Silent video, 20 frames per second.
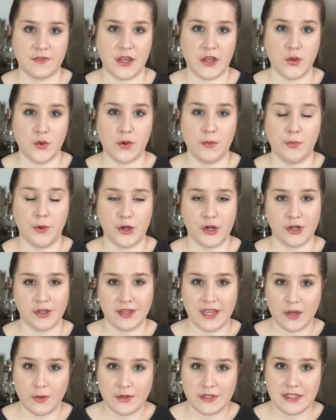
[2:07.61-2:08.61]
that you can put your
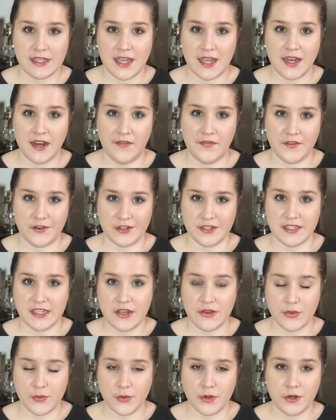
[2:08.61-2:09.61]
liquids in and they're
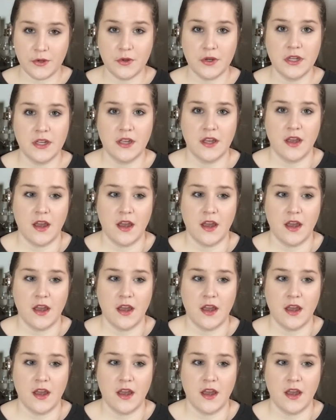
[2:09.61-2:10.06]
see-through,